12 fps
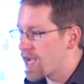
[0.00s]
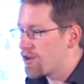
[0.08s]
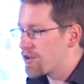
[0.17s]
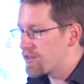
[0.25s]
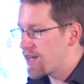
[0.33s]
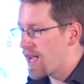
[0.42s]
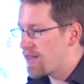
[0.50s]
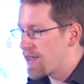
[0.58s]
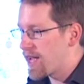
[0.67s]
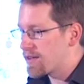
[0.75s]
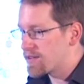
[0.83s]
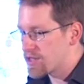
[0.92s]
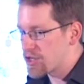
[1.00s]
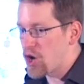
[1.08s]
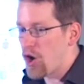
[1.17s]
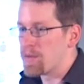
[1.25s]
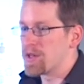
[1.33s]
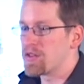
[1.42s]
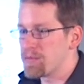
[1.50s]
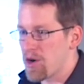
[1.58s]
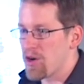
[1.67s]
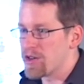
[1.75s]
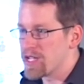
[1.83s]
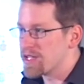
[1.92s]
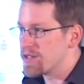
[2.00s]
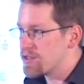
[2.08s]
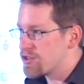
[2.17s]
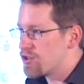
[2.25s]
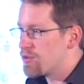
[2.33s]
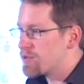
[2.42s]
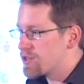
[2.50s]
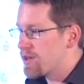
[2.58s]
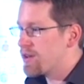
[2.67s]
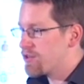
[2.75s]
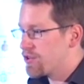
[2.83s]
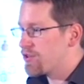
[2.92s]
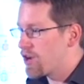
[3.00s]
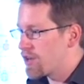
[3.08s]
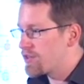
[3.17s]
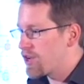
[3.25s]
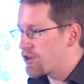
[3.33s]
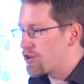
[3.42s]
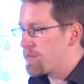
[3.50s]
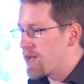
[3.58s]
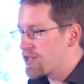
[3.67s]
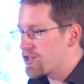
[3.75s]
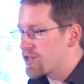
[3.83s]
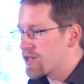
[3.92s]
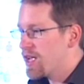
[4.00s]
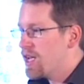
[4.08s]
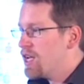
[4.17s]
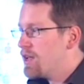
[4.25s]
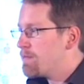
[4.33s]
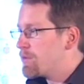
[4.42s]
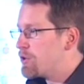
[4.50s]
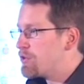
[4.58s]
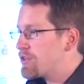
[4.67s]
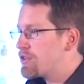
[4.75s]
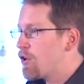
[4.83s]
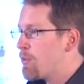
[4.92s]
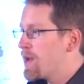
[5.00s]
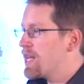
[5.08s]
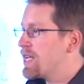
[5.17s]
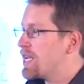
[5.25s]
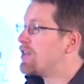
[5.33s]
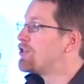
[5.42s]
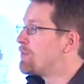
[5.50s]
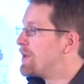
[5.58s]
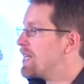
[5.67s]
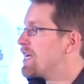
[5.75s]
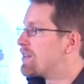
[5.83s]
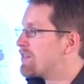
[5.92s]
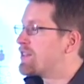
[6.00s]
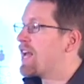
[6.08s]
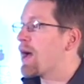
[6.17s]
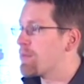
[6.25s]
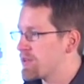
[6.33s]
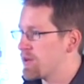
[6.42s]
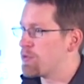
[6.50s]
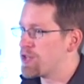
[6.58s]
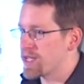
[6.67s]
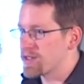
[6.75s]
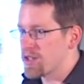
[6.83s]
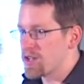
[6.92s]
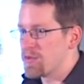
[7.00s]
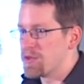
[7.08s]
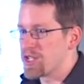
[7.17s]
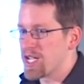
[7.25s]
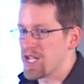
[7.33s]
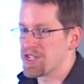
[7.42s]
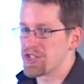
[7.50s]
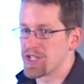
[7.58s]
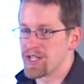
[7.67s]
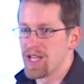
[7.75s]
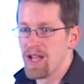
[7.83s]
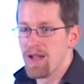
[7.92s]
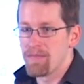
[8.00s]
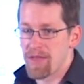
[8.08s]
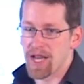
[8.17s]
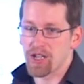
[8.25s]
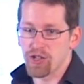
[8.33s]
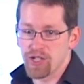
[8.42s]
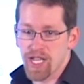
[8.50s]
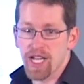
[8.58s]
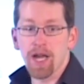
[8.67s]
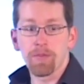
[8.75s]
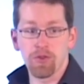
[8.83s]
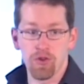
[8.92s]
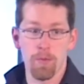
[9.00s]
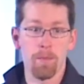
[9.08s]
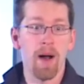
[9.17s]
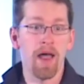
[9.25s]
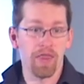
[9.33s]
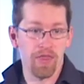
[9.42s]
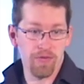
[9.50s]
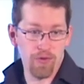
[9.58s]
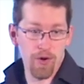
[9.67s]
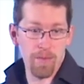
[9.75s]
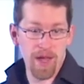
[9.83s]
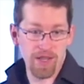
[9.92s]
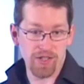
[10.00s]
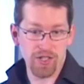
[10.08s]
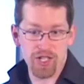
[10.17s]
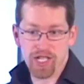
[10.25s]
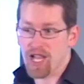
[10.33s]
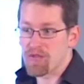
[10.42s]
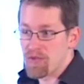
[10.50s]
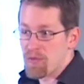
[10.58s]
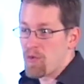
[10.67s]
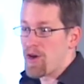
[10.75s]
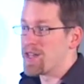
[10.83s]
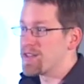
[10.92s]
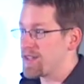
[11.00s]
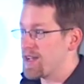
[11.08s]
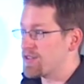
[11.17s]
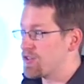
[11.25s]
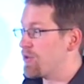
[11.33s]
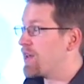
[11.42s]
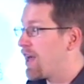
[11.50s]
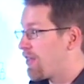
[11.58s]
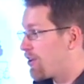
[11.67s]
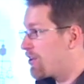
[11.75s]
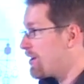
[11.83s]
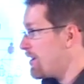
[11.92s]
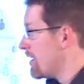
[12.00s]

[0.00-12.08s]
I understand that the Communist Party in Germ- under Nazi occupation used so many intermediate steps to protect their communication that it could take up to a month for a message to get from one cell to another.